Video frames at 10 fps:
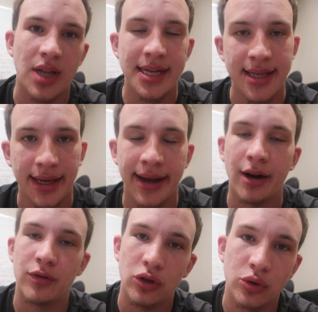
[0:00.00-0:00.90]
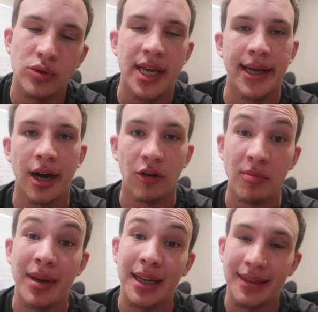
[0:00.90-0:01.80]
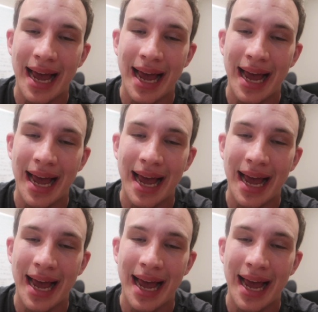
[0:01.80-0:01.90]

I take care of you. You take care of me.